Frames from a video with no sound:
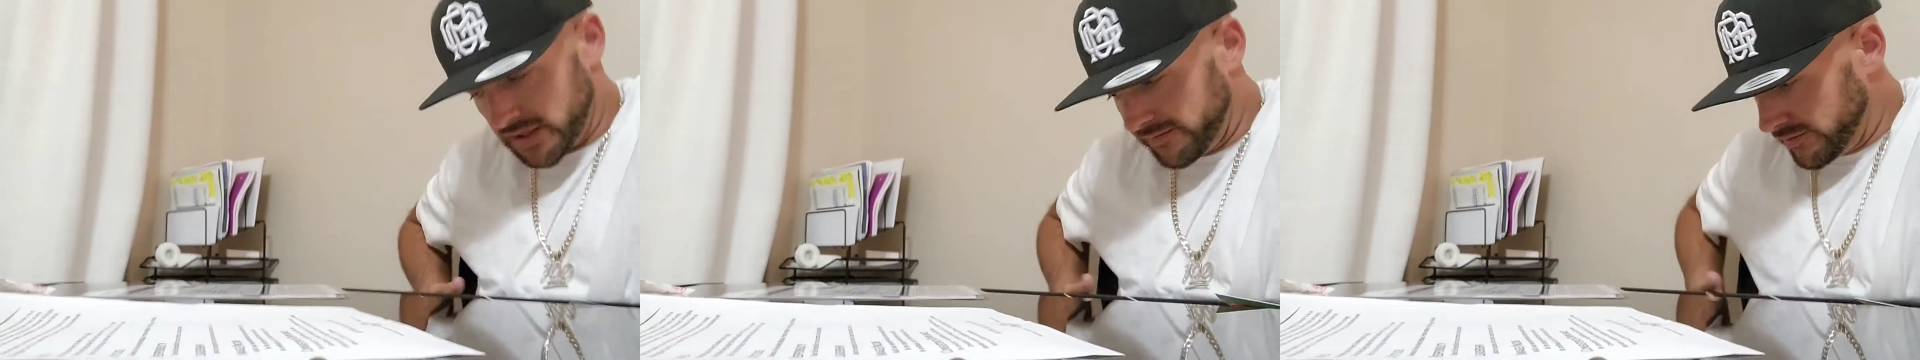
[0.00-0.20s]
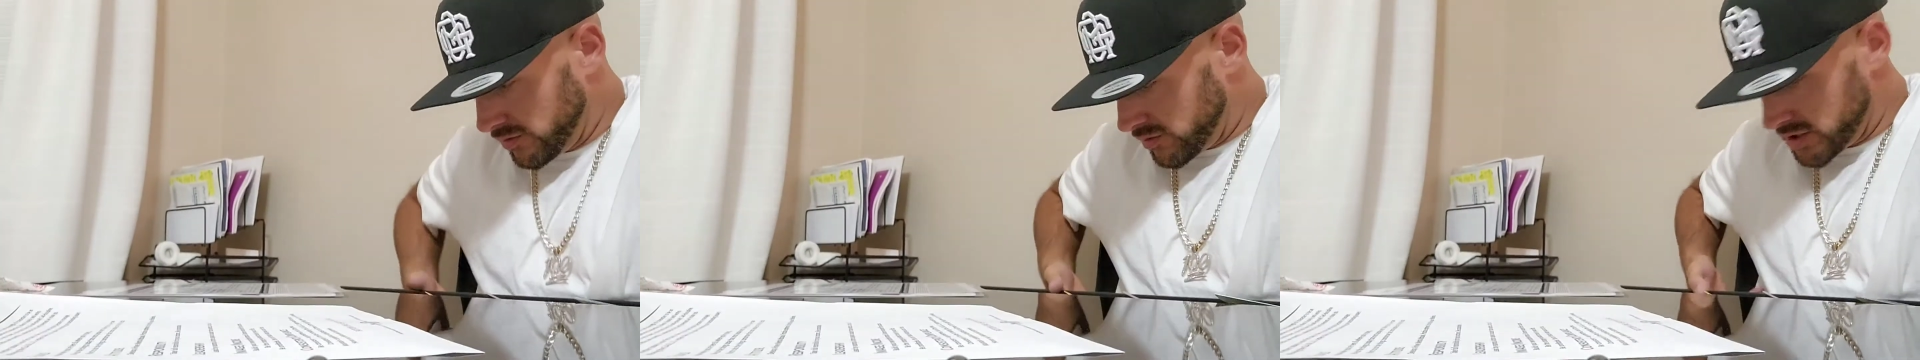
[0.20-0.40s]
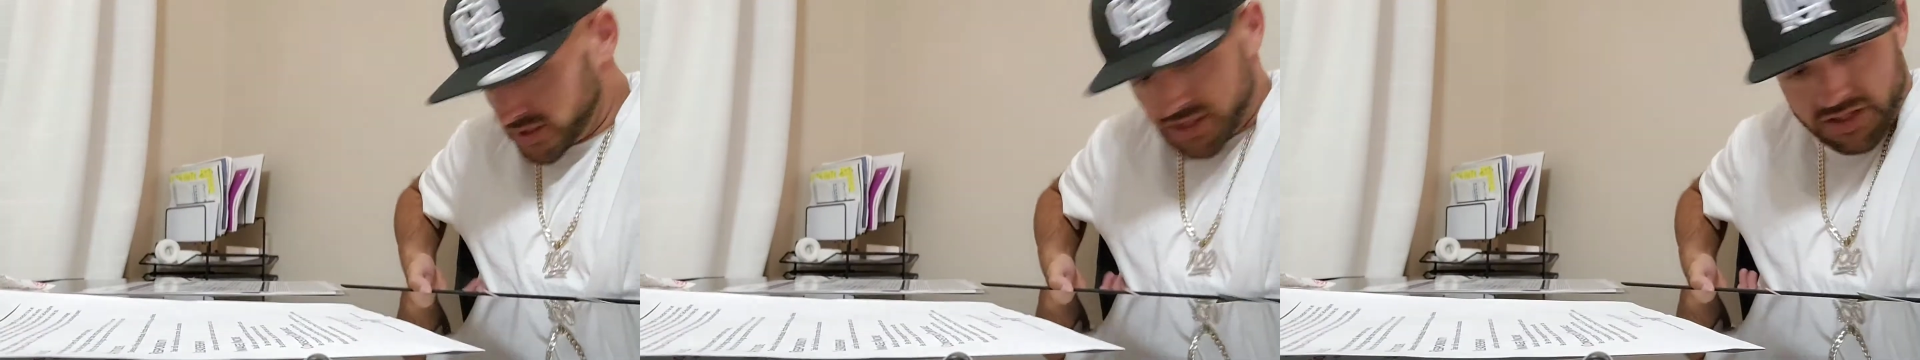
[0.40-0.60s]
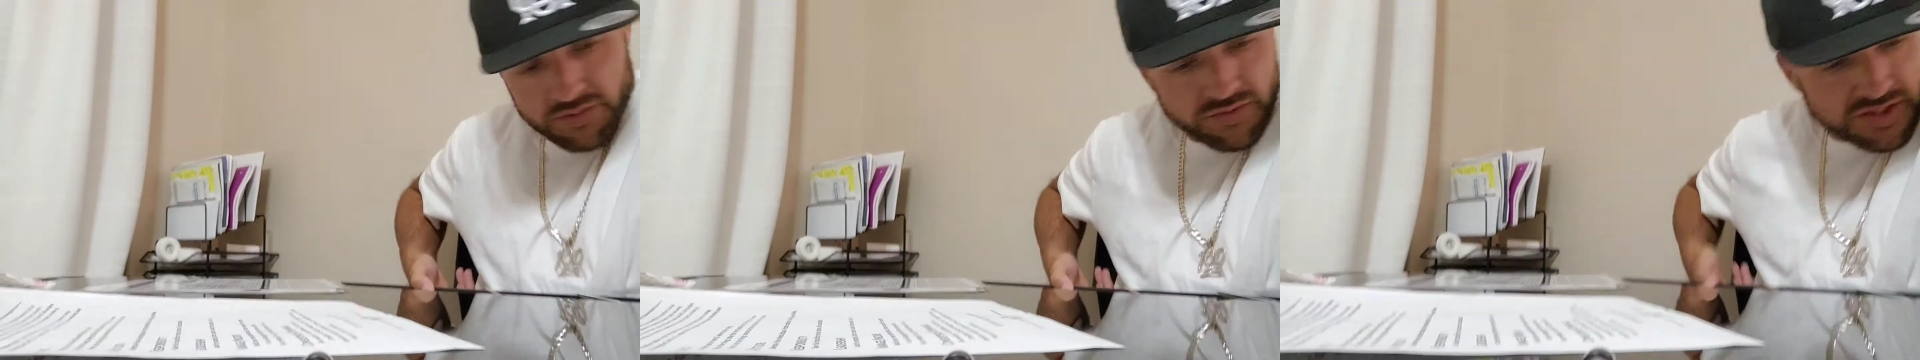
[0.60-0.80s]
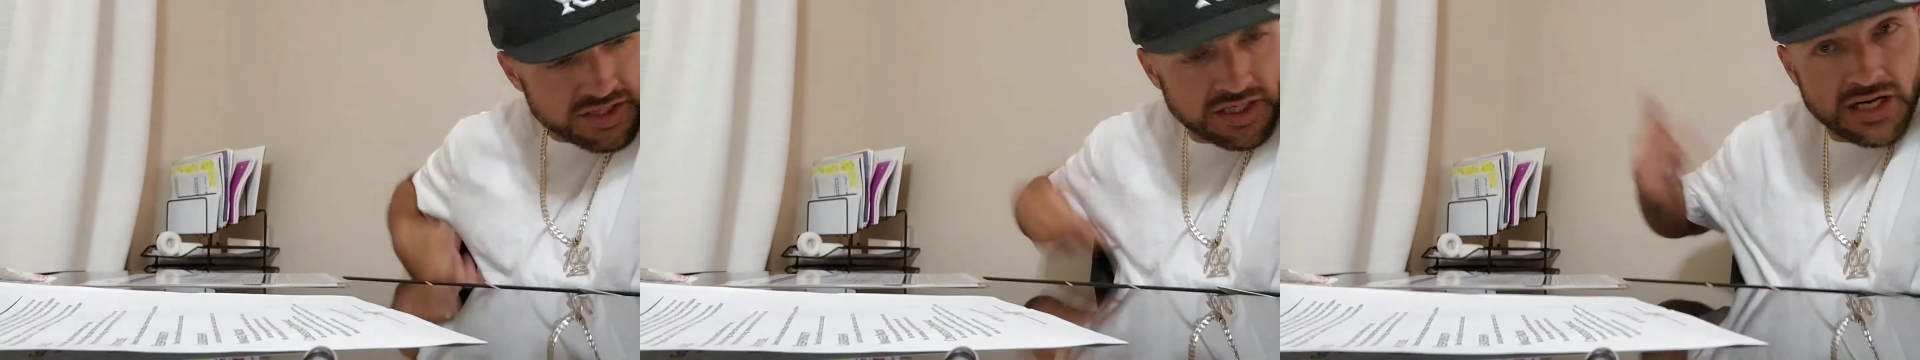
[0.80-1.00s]
Like if you want to see
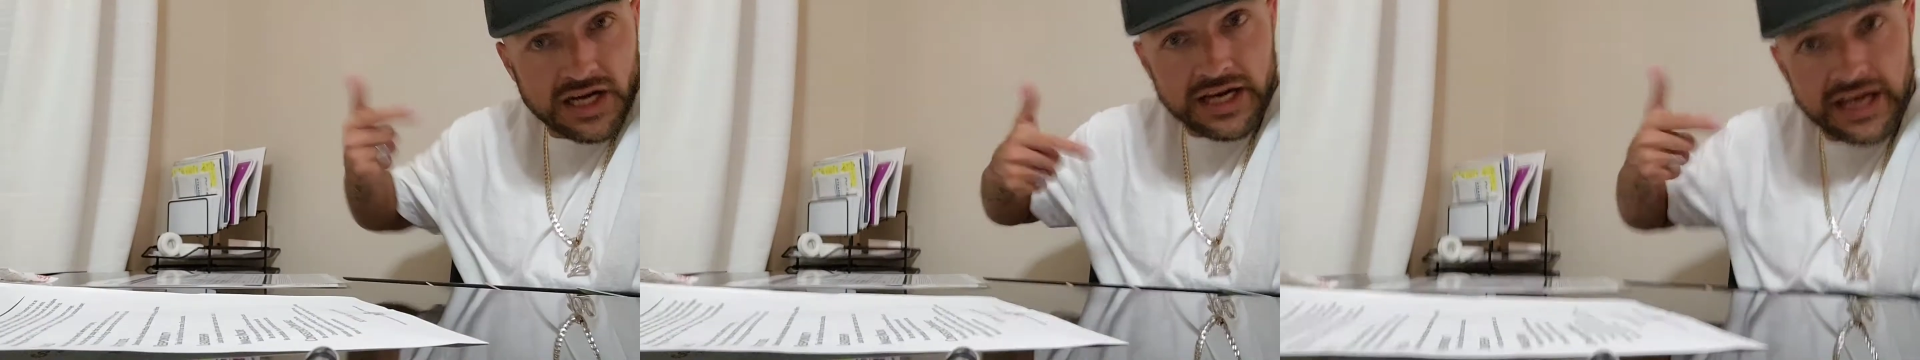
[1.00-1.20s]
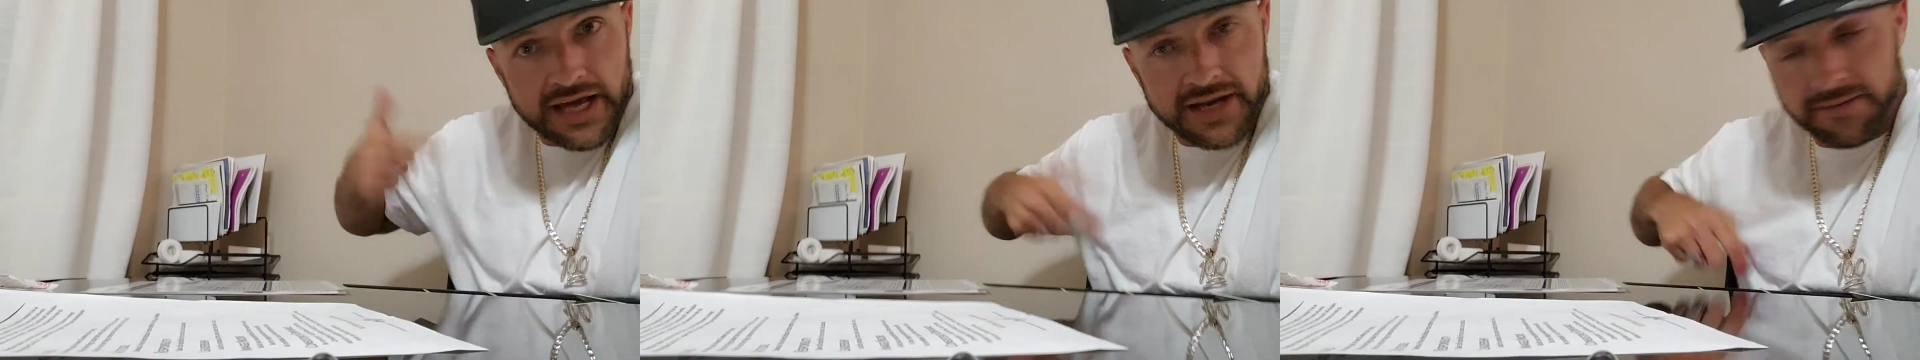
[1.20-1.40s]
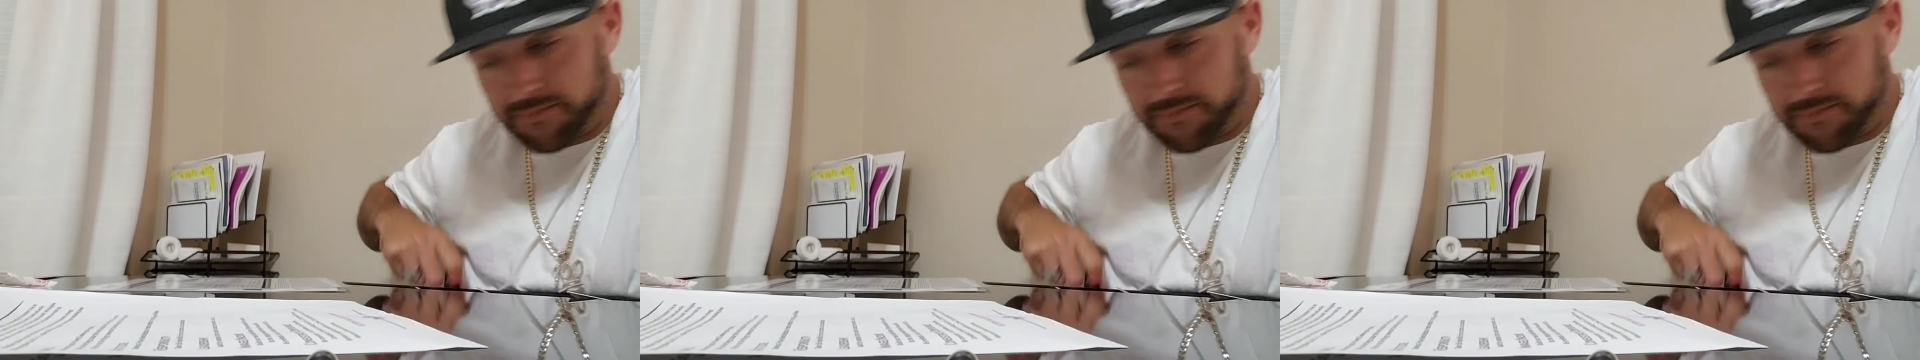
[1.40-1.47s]
the receipt, I got